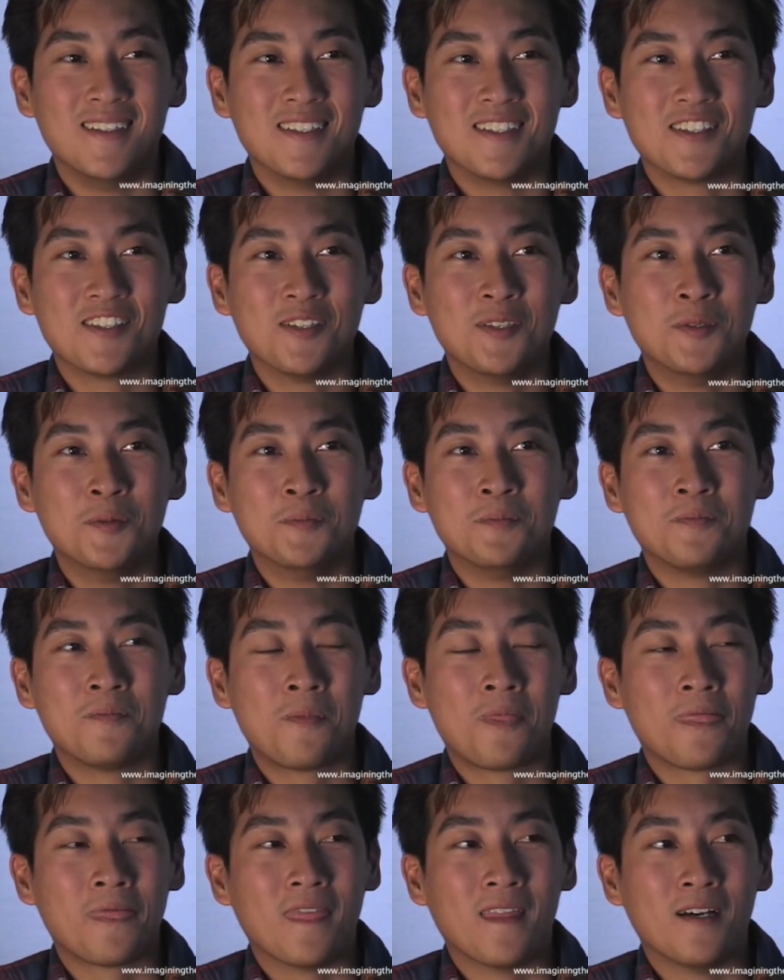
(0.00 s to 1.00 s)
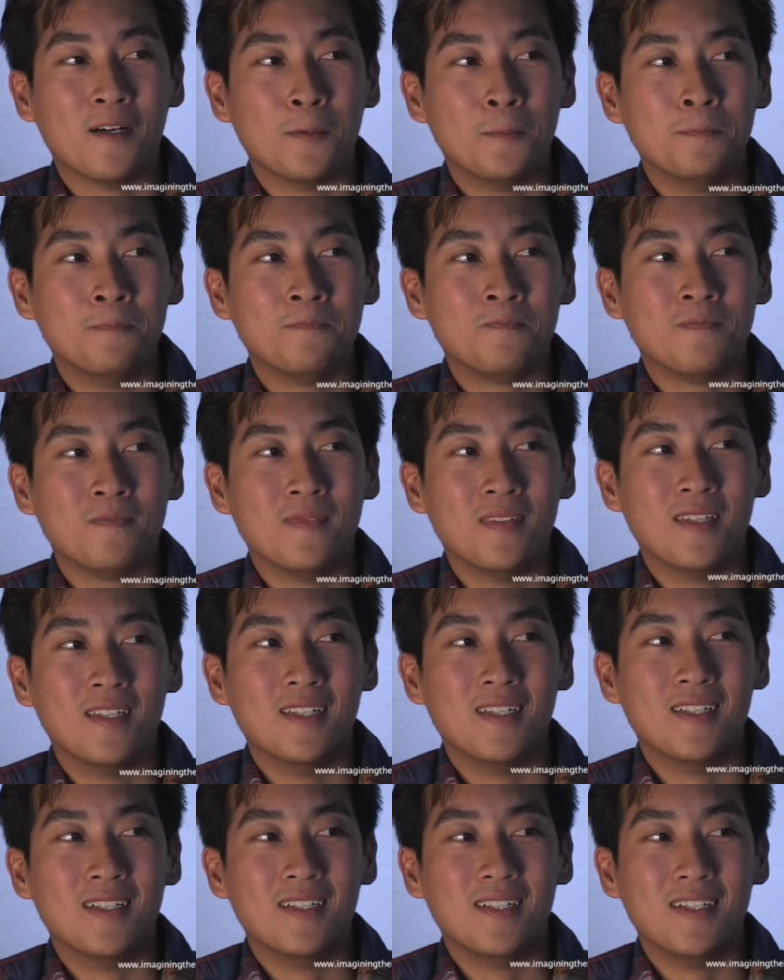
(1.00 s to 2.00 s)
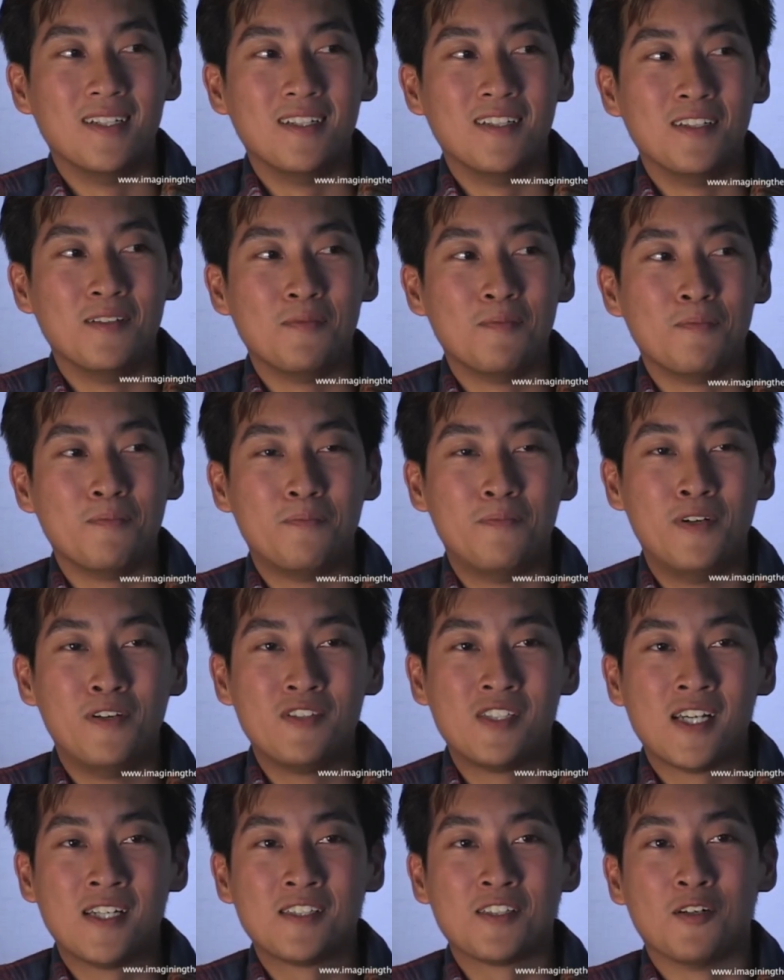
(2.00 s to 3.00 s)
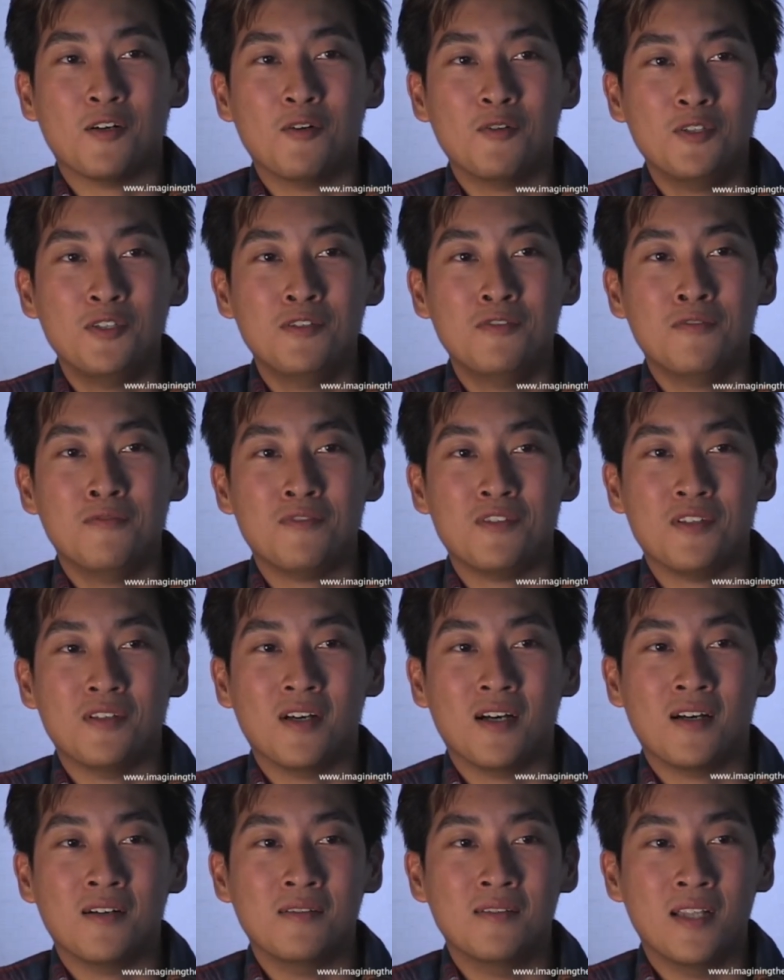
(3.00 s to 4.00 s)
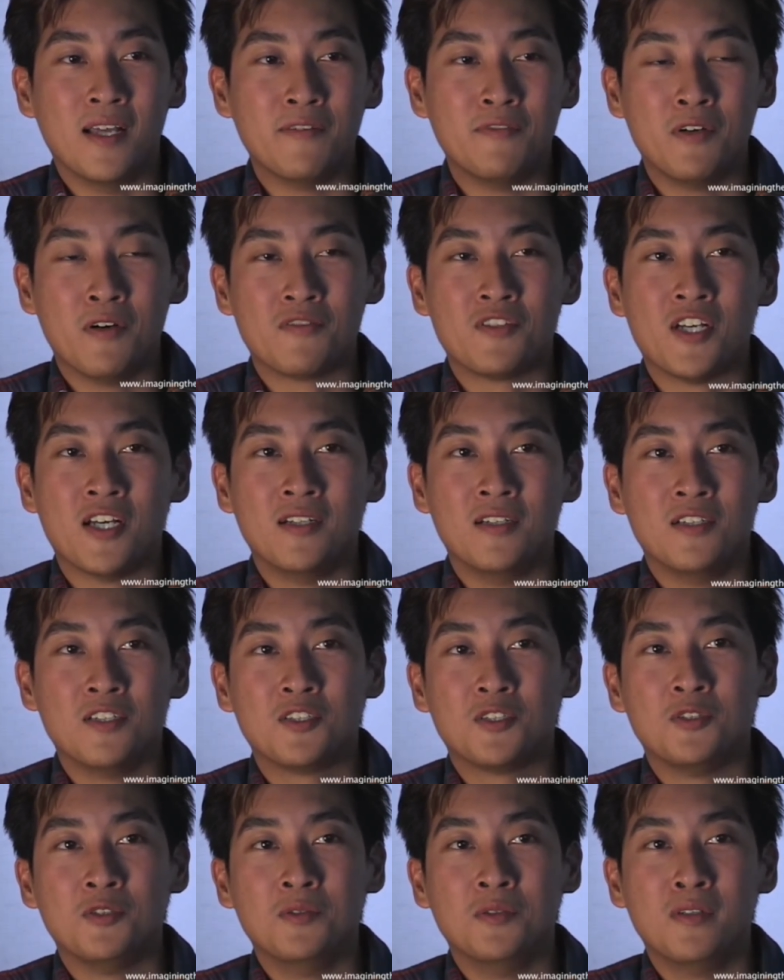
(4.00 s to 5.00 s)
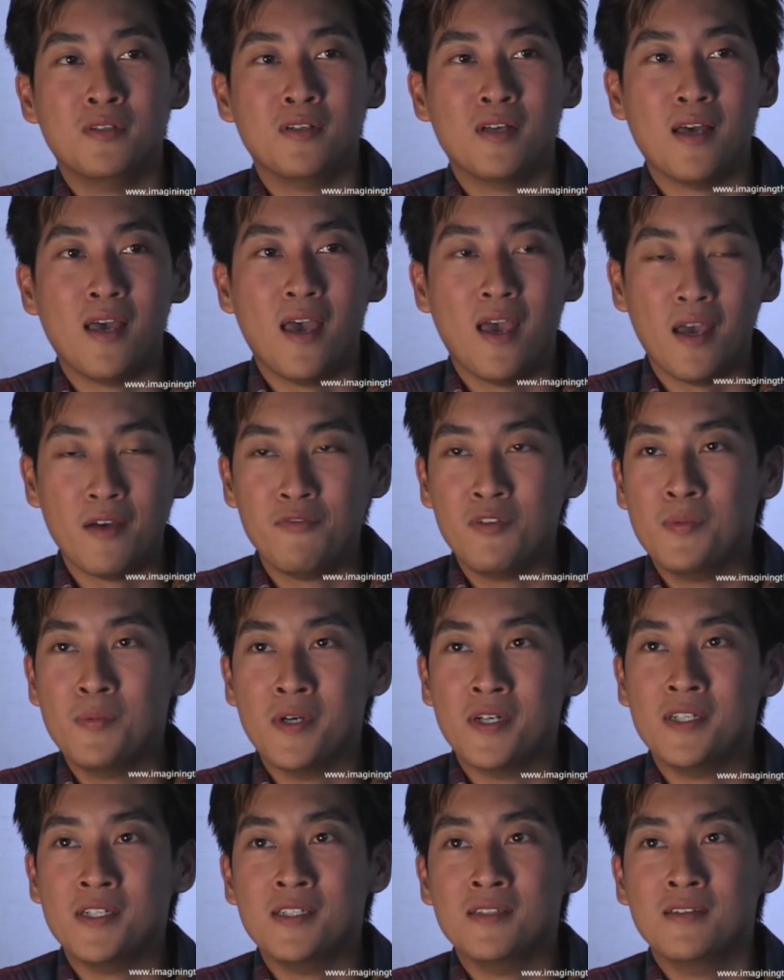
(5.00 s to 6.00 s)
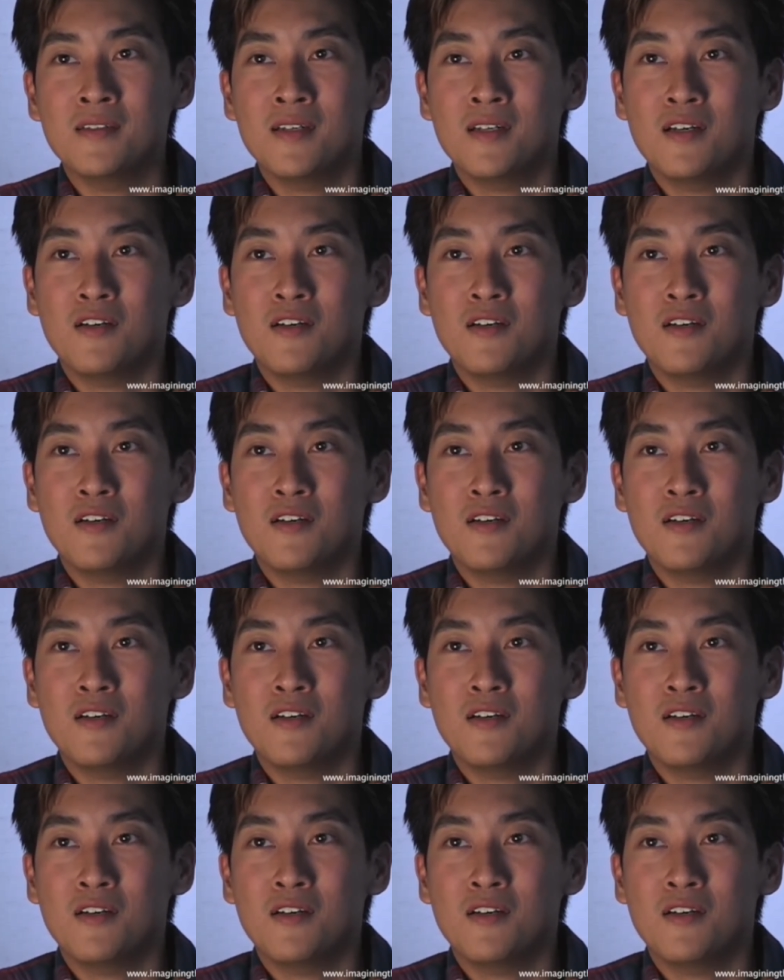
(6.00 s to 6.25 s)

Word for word: So um, it, it, presents a whole new uh, level of challenge to everybody,